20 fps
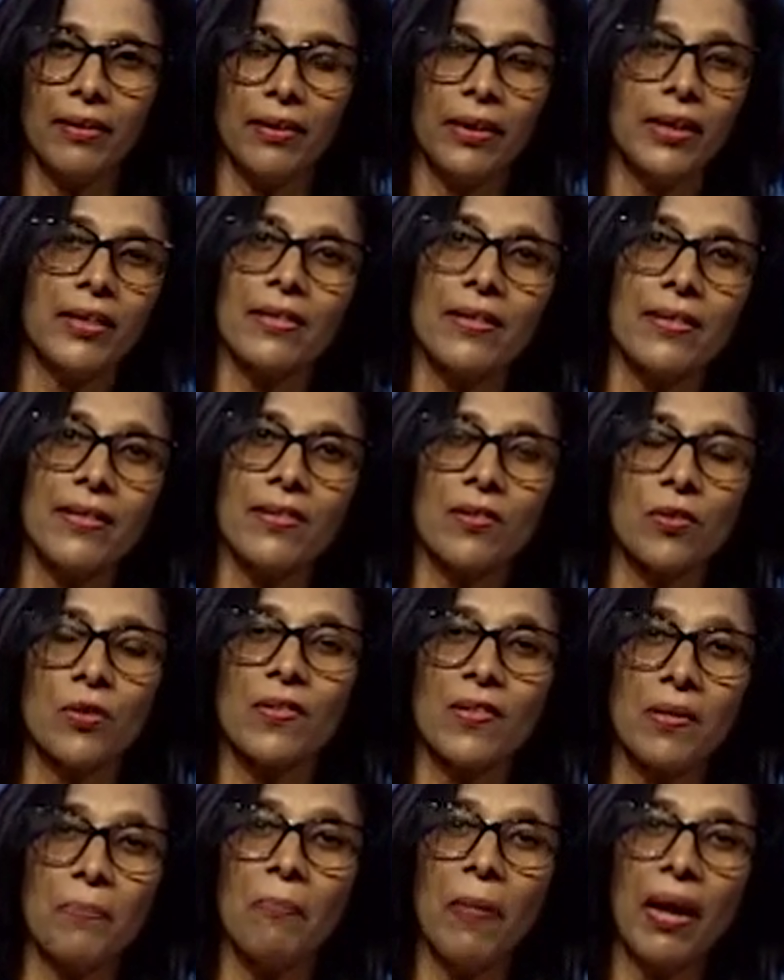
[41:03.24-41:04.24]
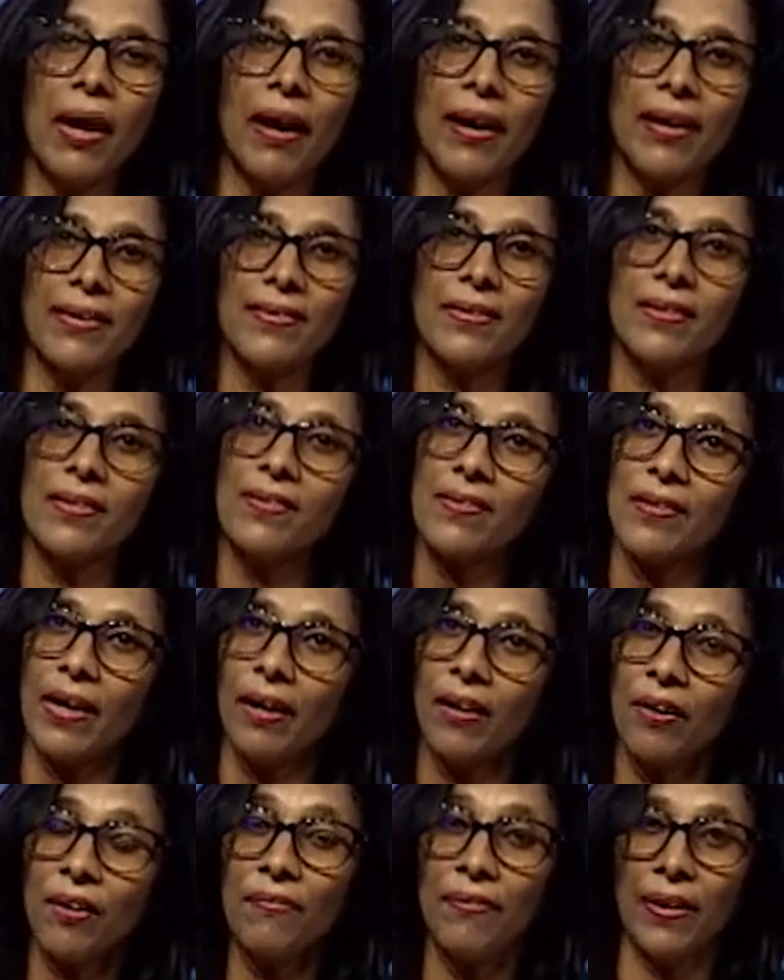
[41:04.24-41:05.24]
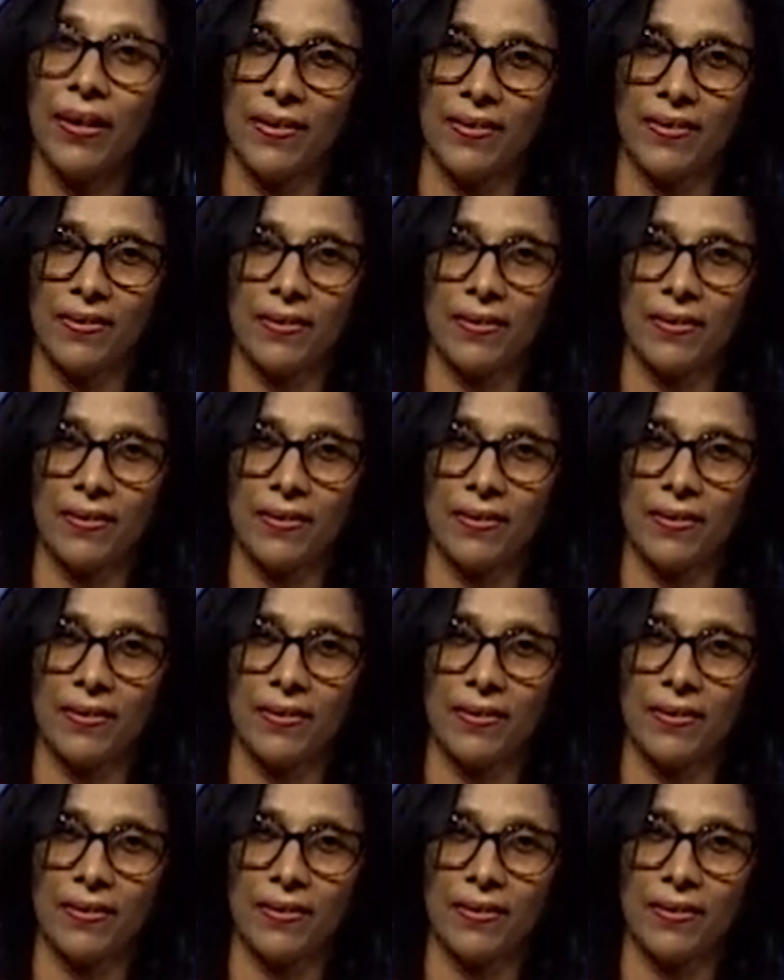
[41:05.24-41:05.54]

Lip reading: It is to symbolize her sacrifice.